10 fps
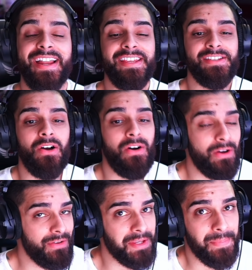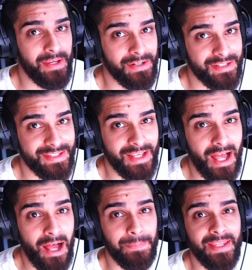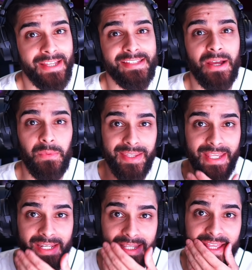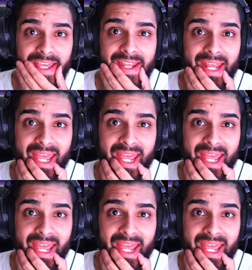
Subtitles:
is all the appearance updates that we did get,